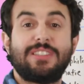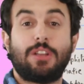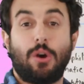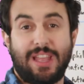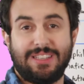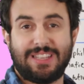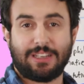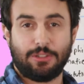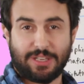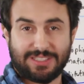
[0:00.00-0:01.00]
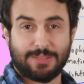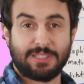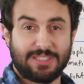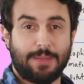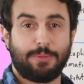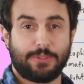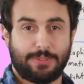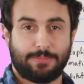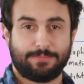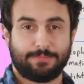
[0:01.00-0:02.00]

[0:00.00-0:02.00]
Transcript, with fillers: let's go ahead and take a look at some examples.